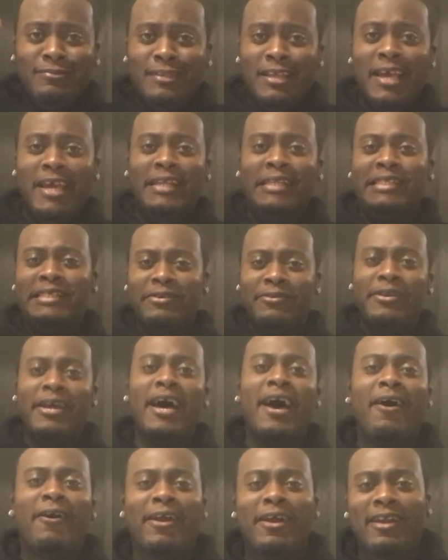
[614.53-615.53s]
And so
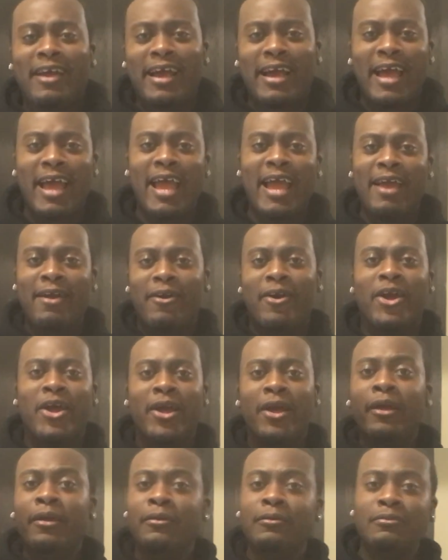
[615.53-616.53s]
now they're like, hey,
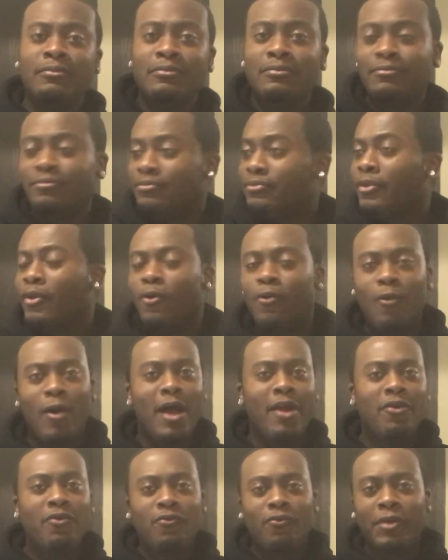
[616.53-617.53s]

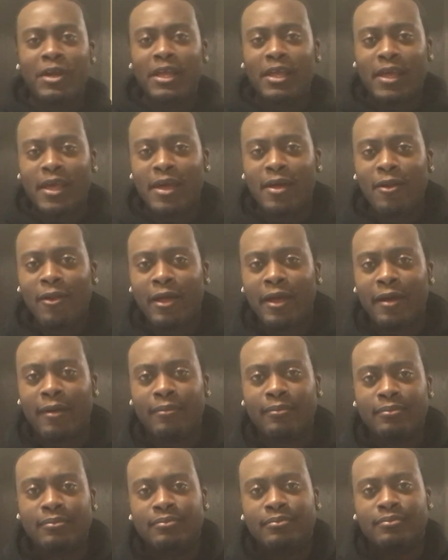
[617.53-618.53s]
why don't we kill him?